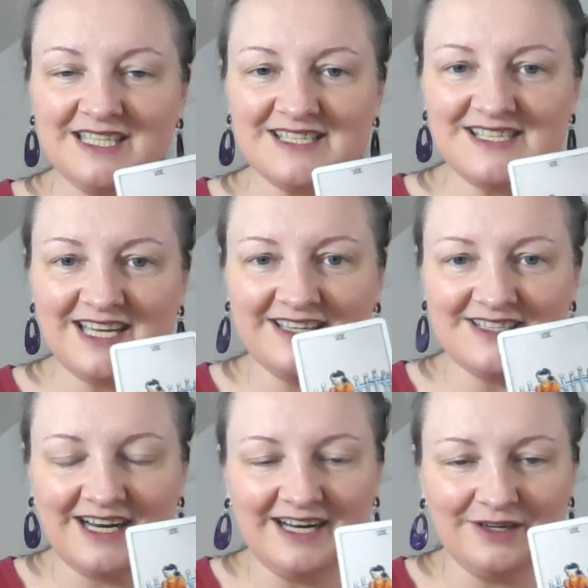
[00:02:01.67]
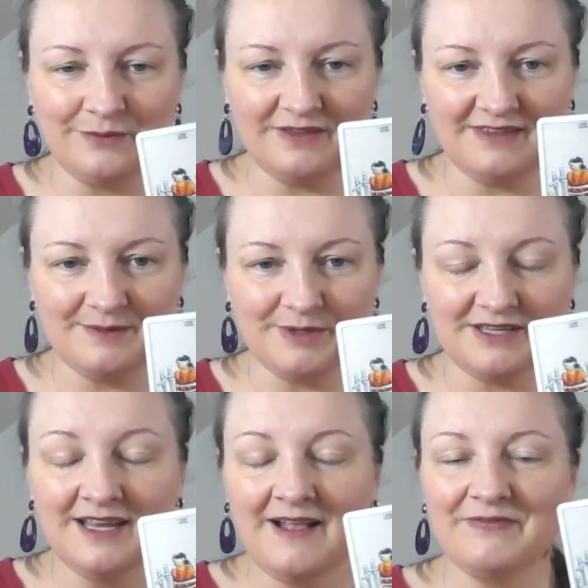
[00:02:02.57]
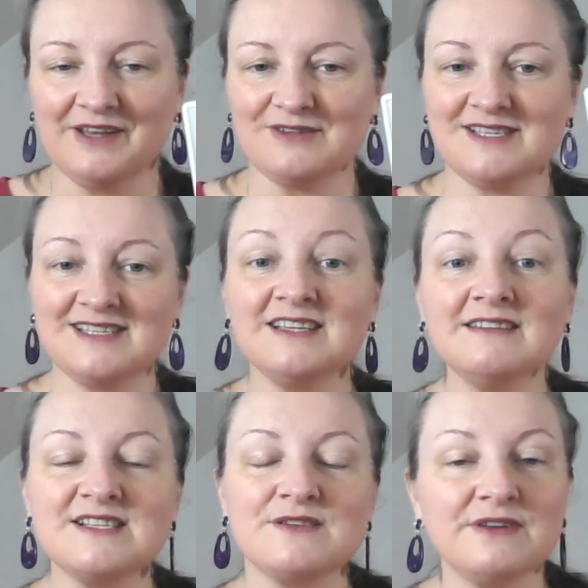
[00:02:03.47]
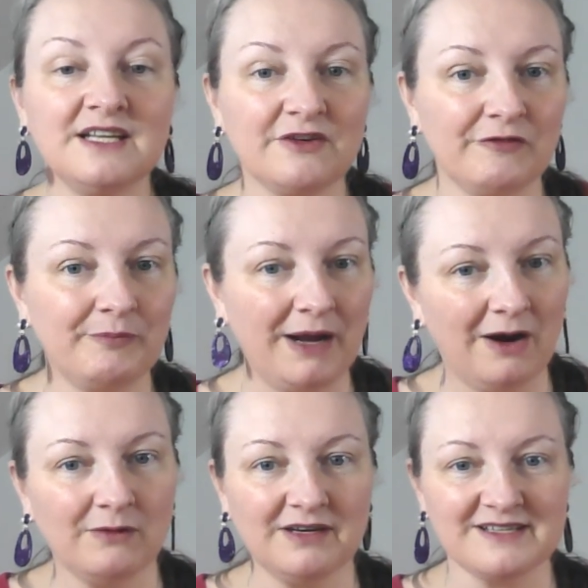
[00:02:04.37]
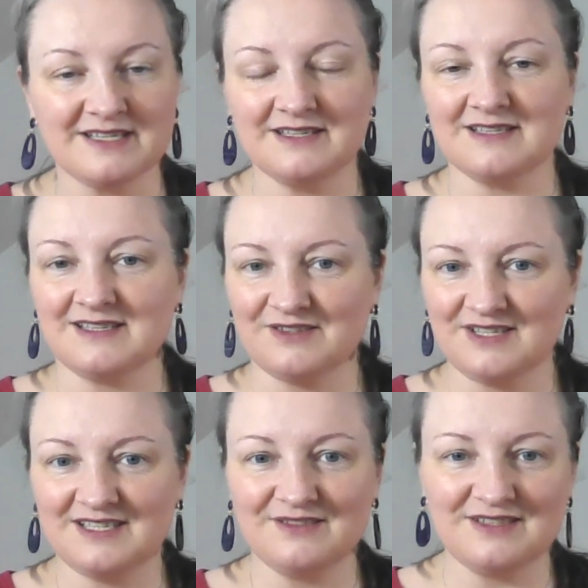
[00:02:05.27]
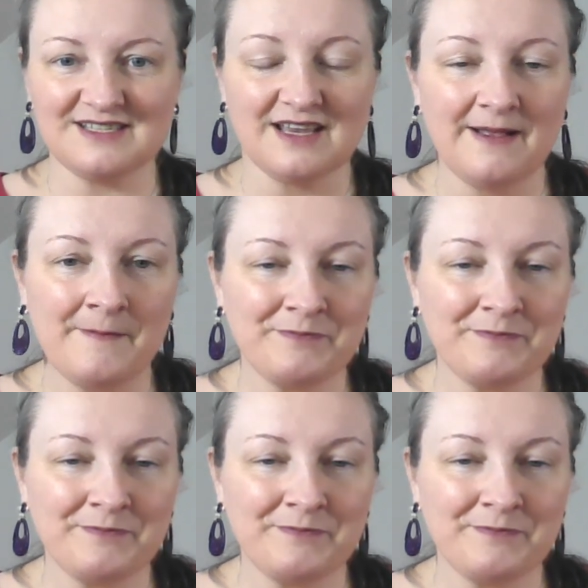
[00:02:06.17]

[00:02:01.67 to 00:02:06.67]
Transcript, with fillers: sick and tired with it but there's still this feeling of powerlessness there's still this